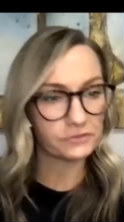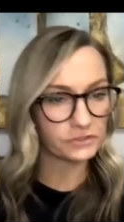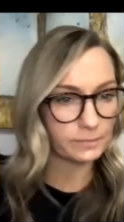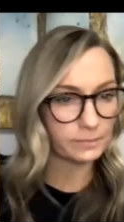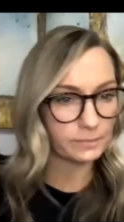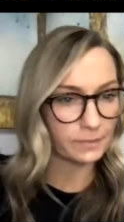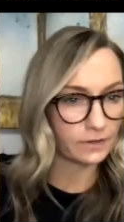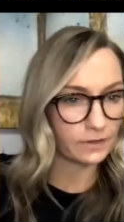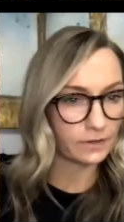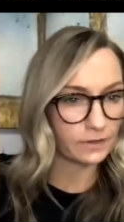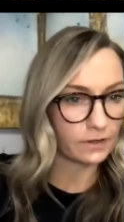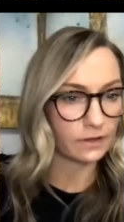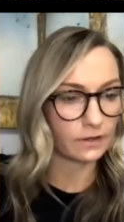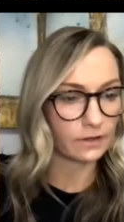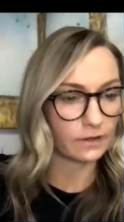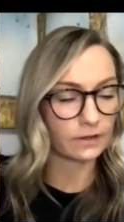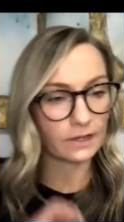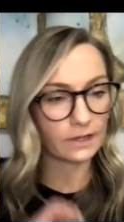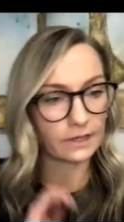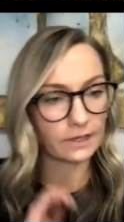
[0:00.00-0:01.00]
I've just been
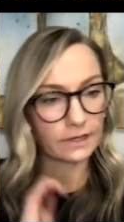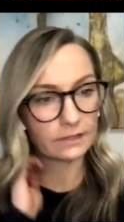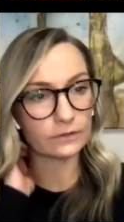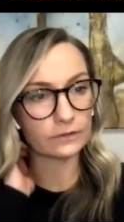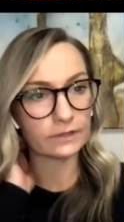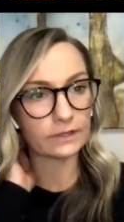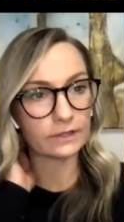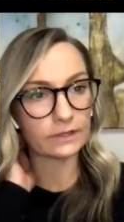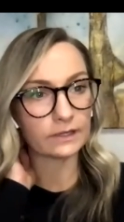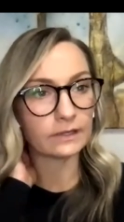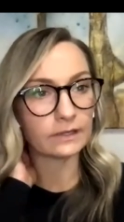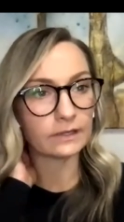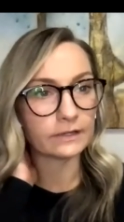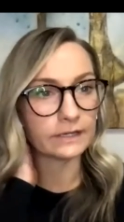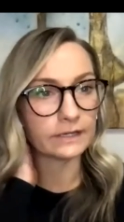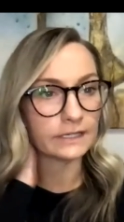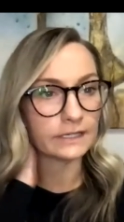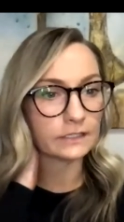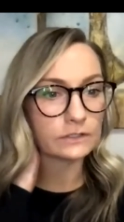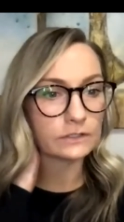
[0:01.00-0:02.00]
kind of looking
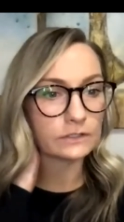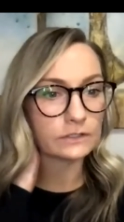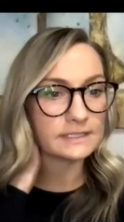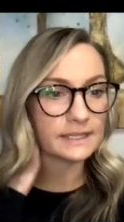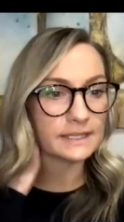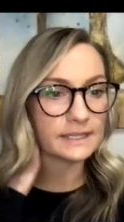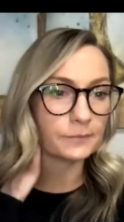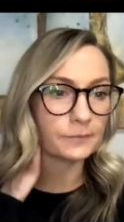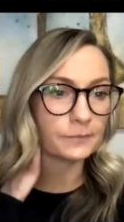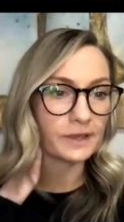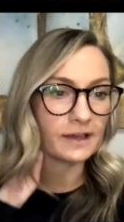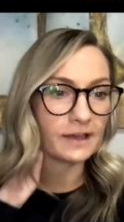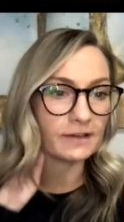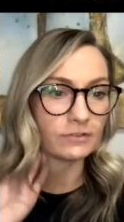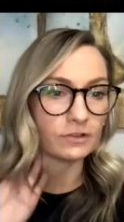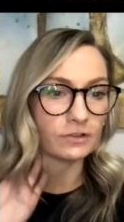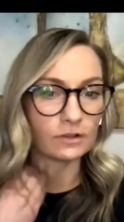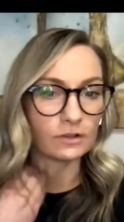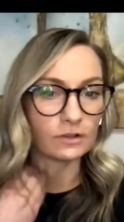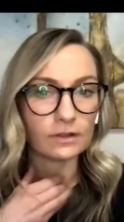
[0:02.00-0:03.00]
here, and it looks like we
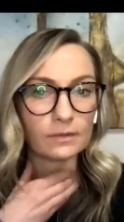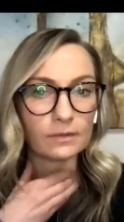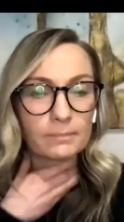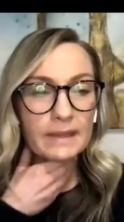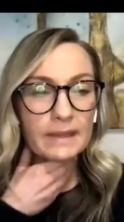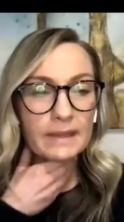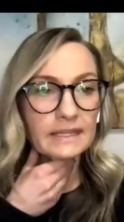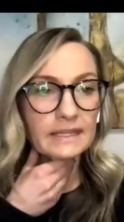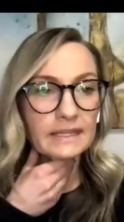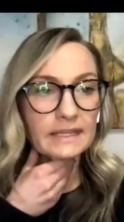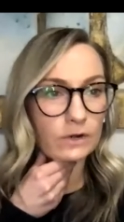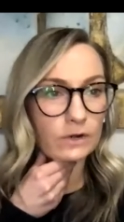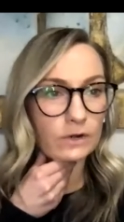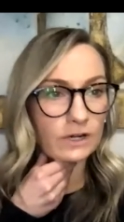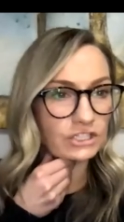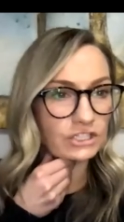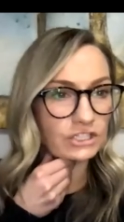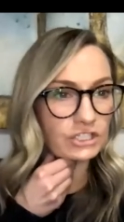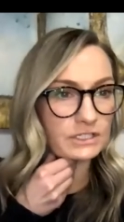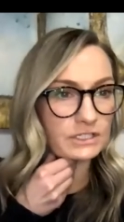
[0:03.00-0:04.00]
have many
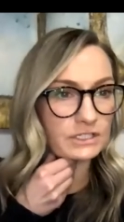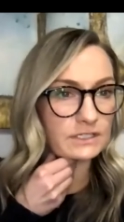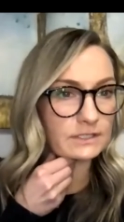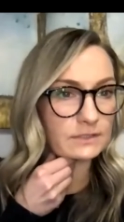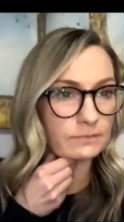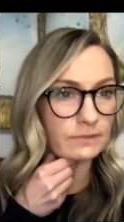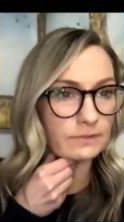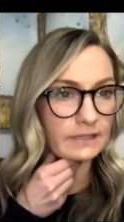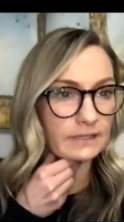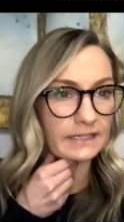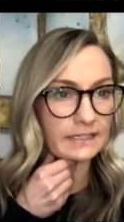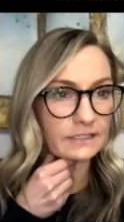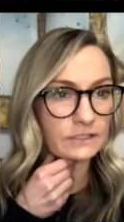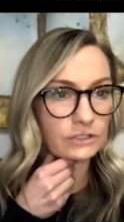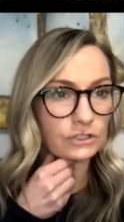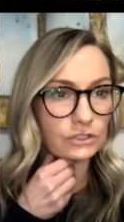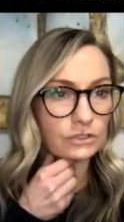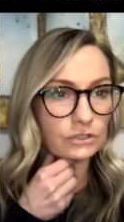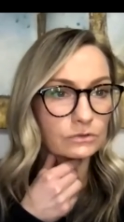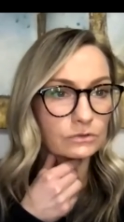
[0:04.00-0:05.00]
questions
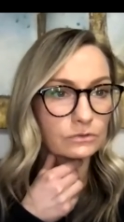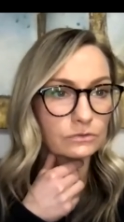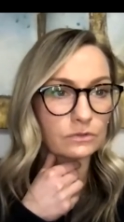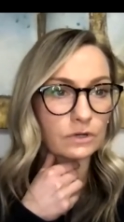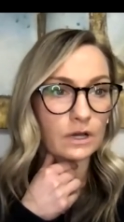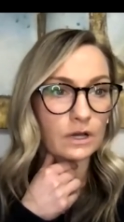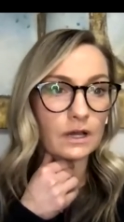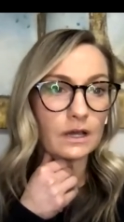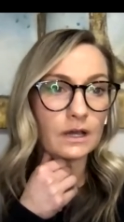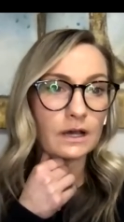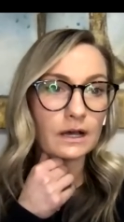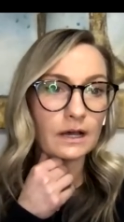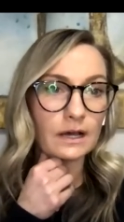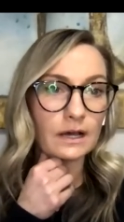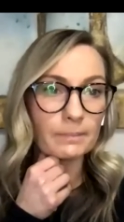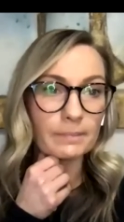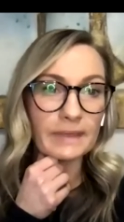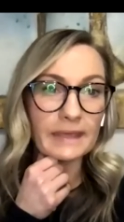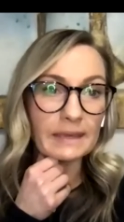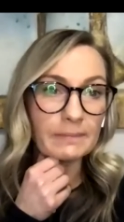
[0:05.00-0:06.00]
related to
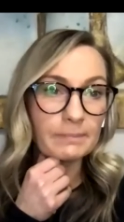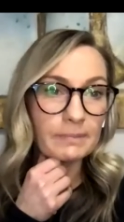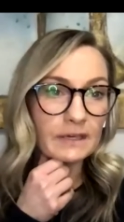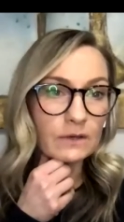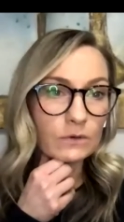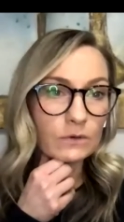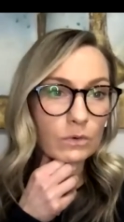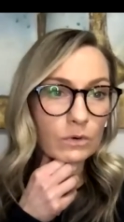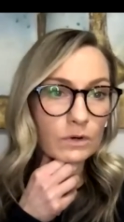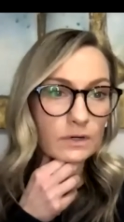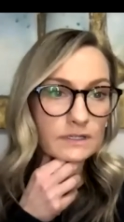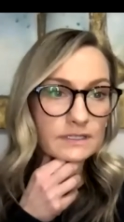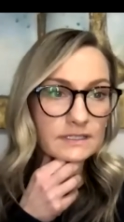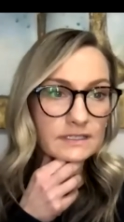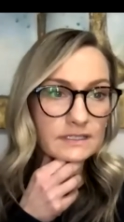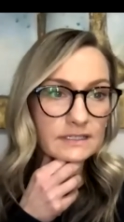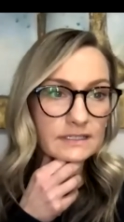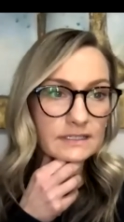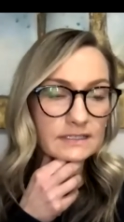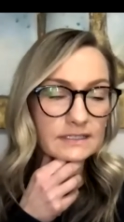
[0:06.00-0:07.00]
AP
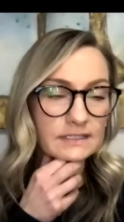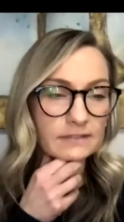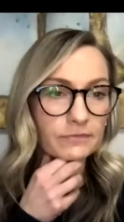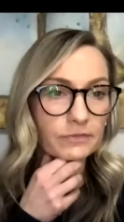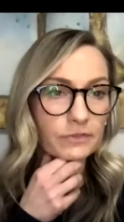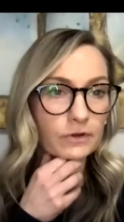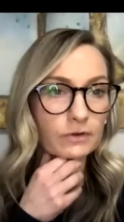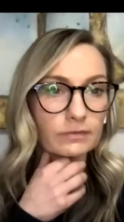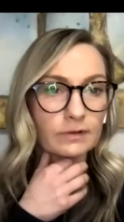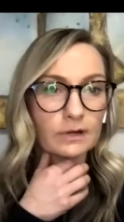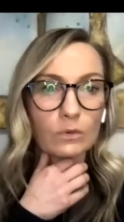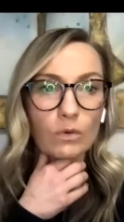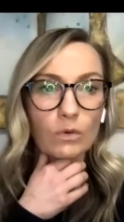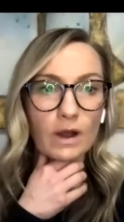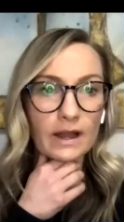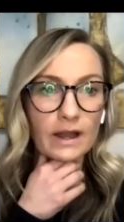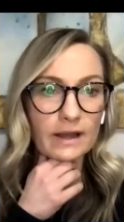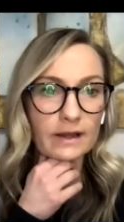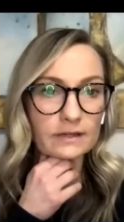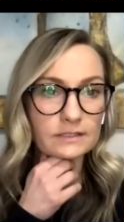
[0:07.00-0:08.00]
courses, if they're
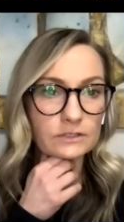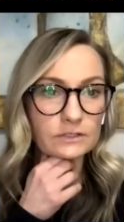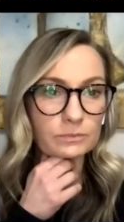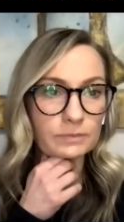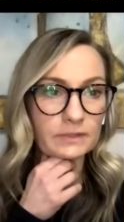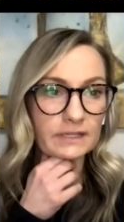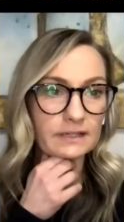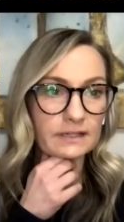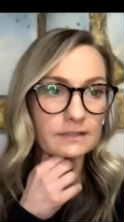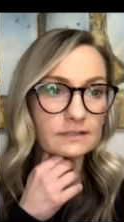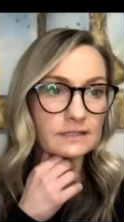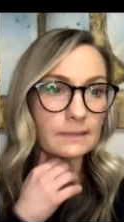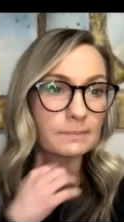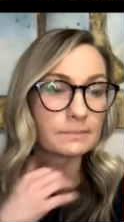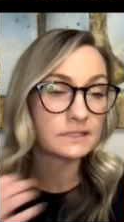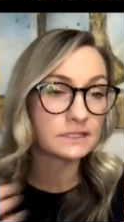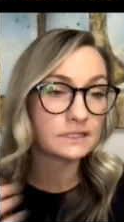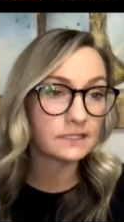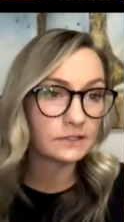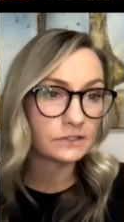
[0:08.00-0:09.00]
required to be
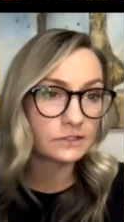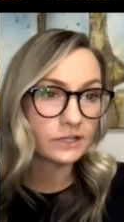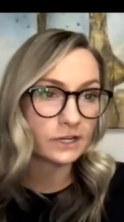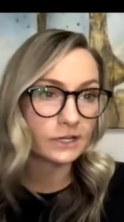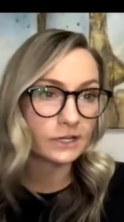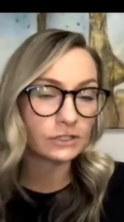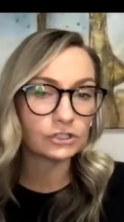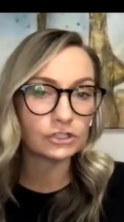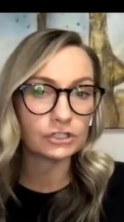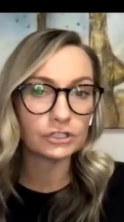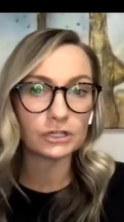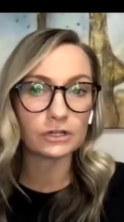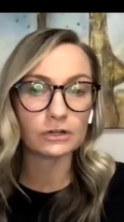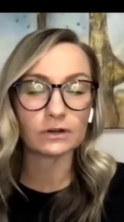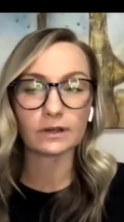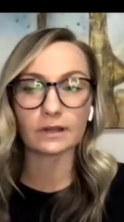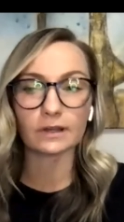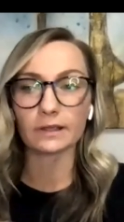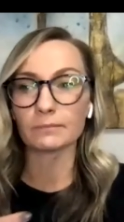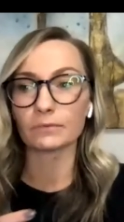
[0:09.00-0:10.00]
accepted into
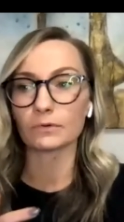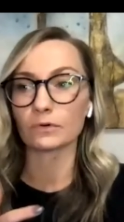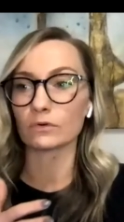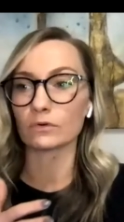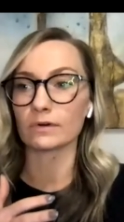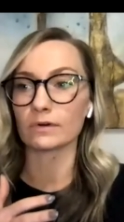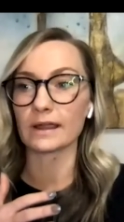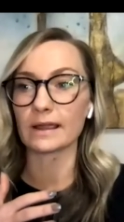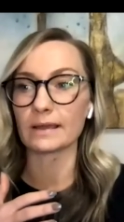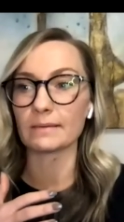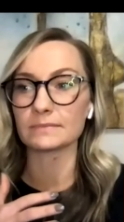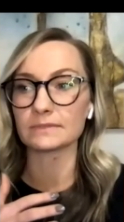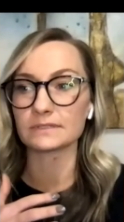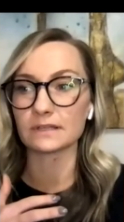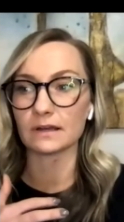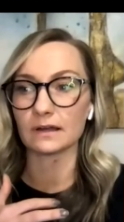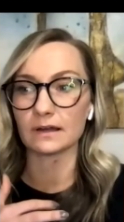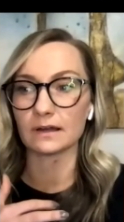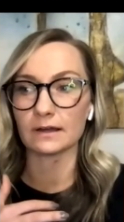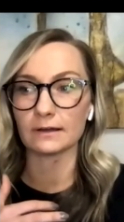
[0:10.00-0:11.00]
engineering
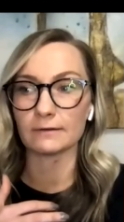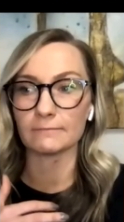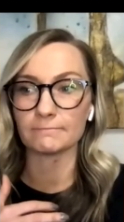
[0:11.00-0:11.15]
programs.